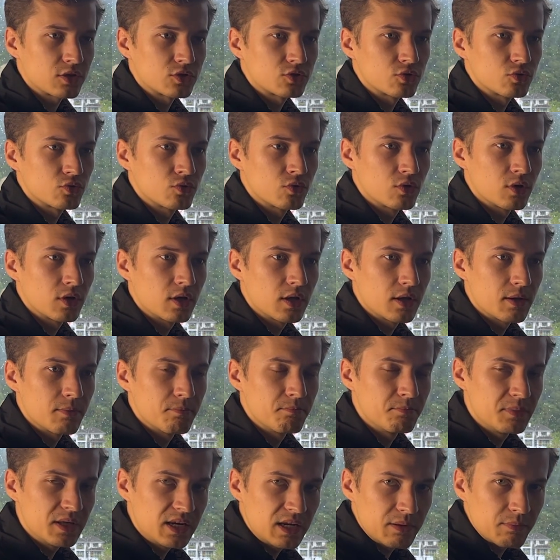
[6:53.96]
to
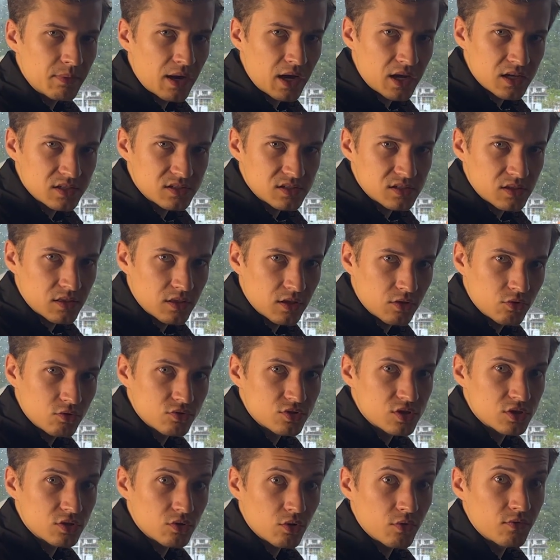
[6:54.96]
minimize the
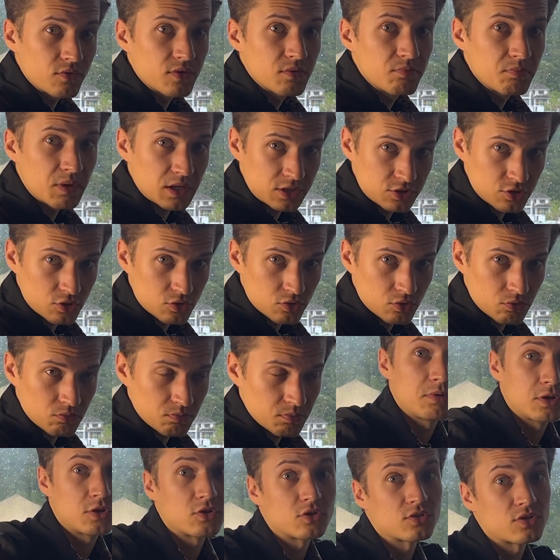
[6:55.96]
using of the metronome,
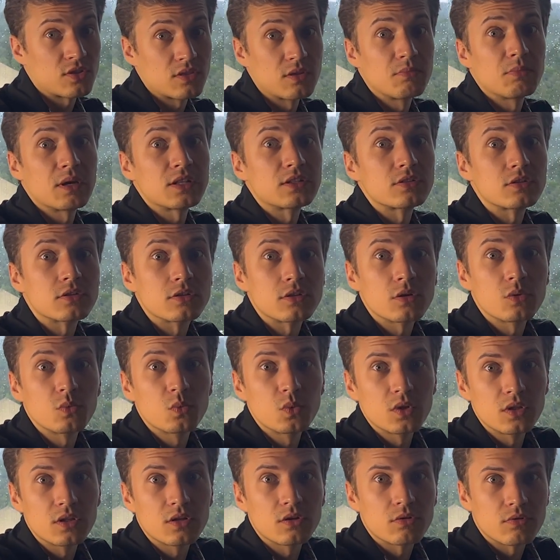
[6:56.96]
because the metronome
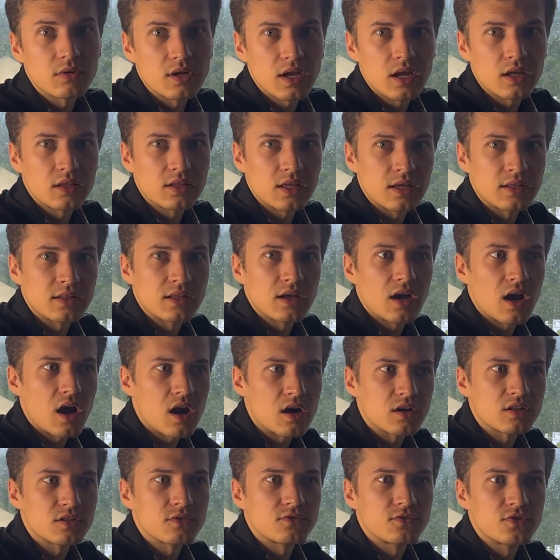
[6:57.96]
will create an
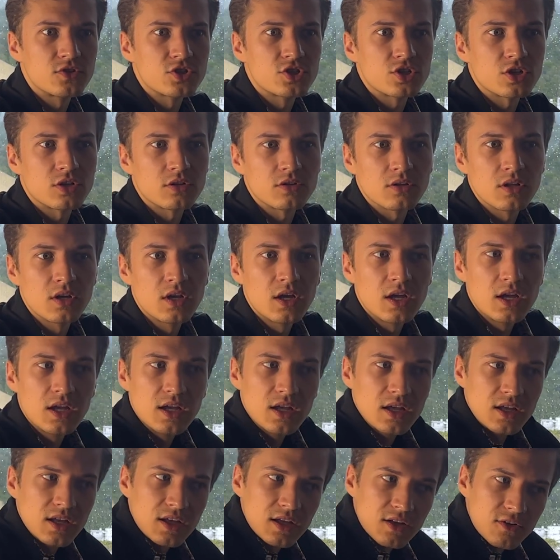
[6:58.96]
artificial
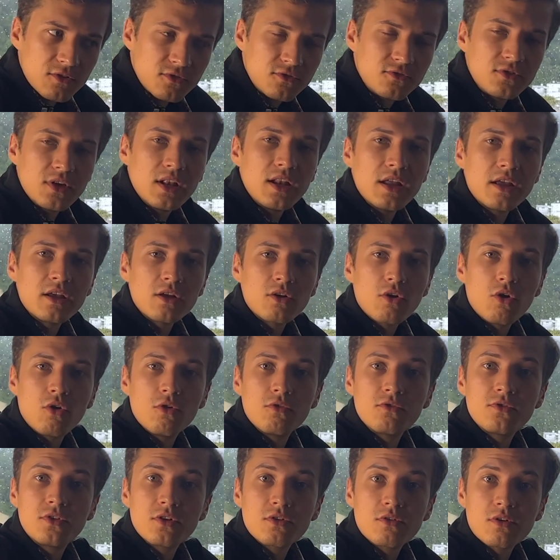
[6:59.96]
feeling
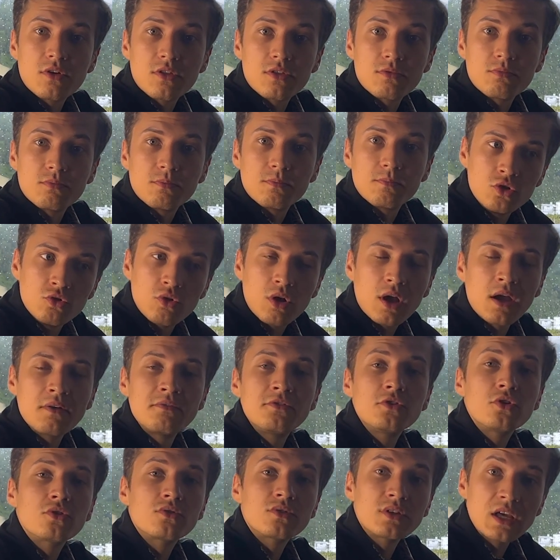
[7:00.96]
of the rhythm. You
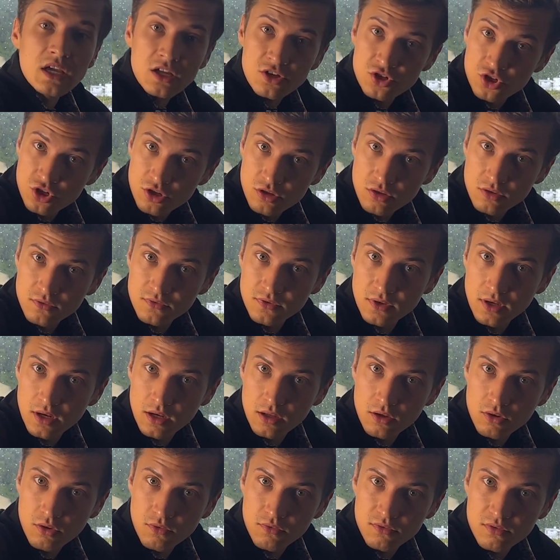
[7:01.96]
have your natural
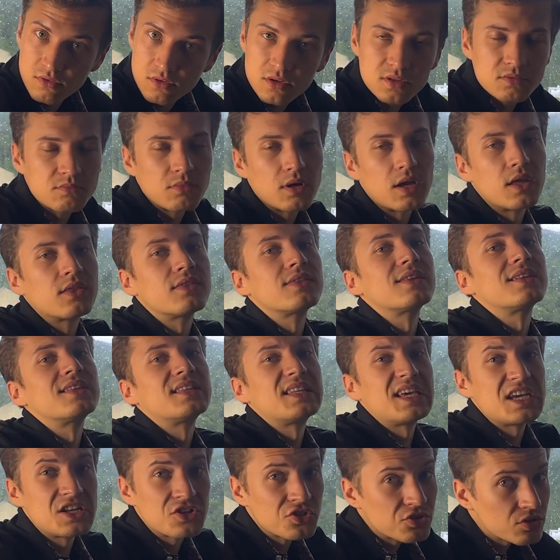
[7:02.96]
feeling of the rhythm, and the
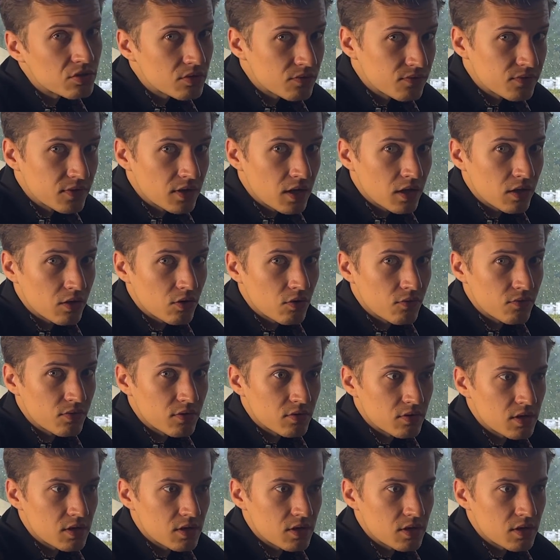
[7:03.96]
natural feeling of the